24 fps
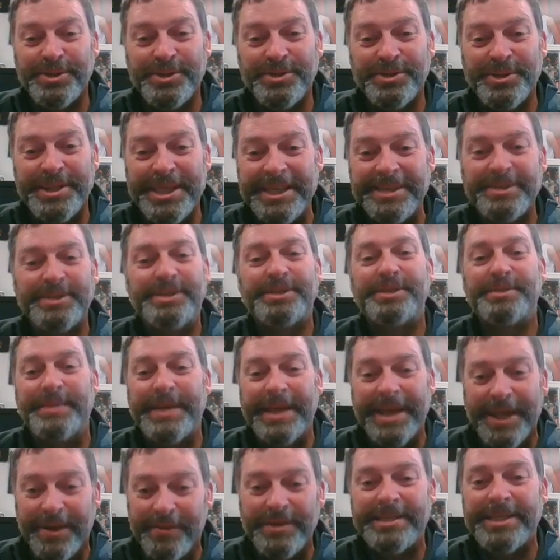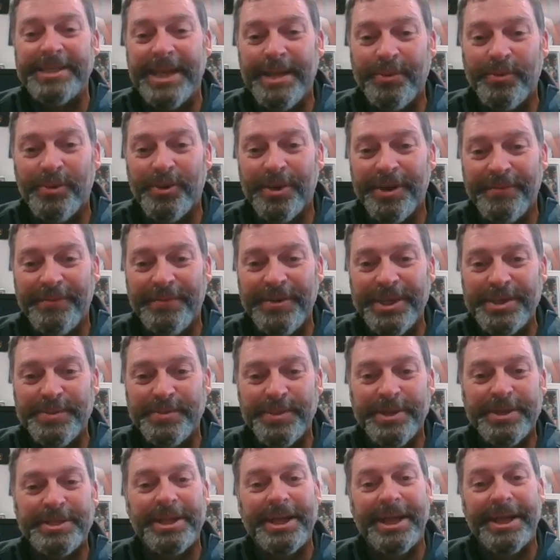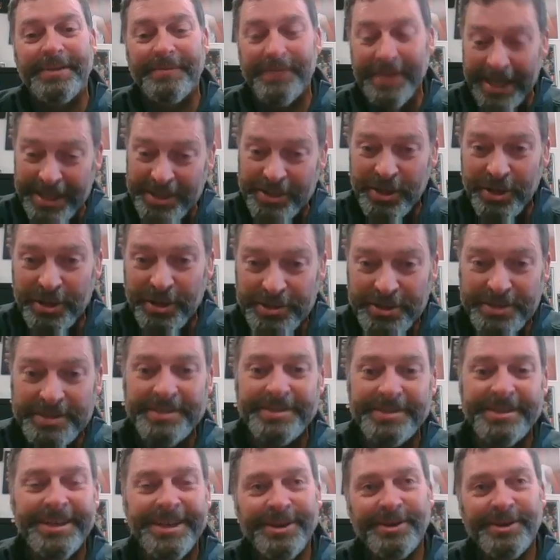who teases me every time we're on Facebook Live. Thanks, Carson.